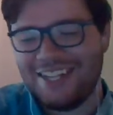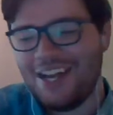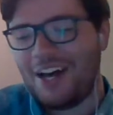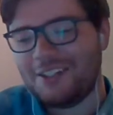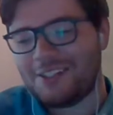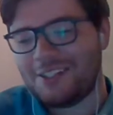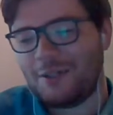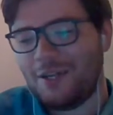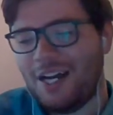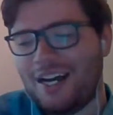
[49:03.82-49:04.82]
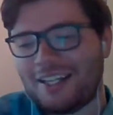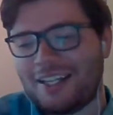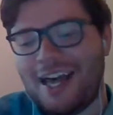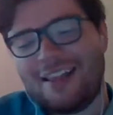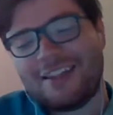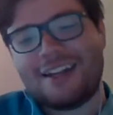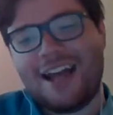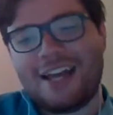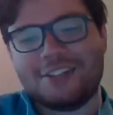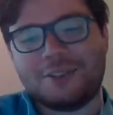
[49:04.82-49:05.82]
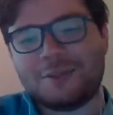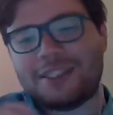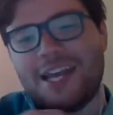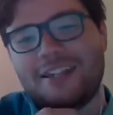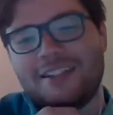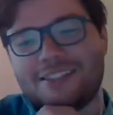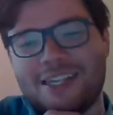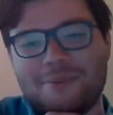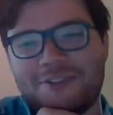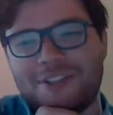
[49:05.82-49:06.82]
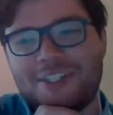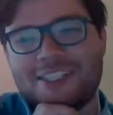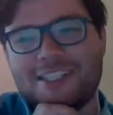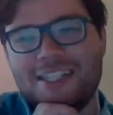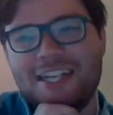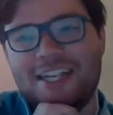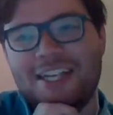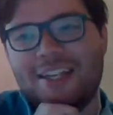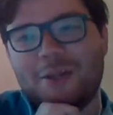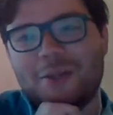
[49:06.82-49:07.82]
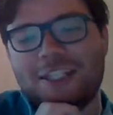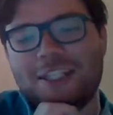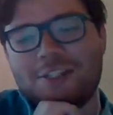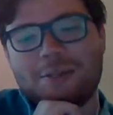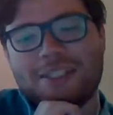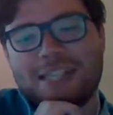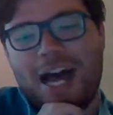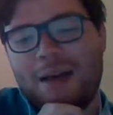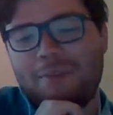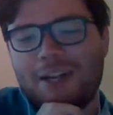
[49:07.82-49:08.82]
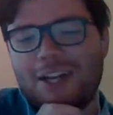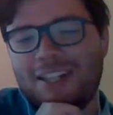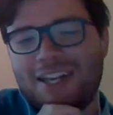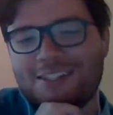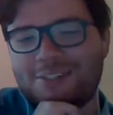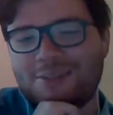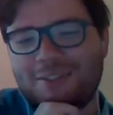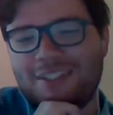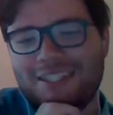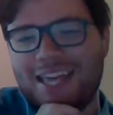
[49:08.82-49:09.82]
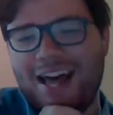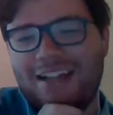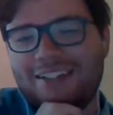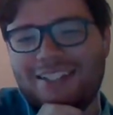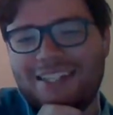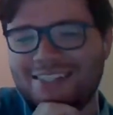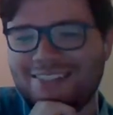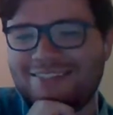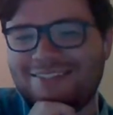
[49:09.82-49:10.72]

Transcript: Also, Callan and I do attend the same university. The only issue is I'm an online student and Callan isn't.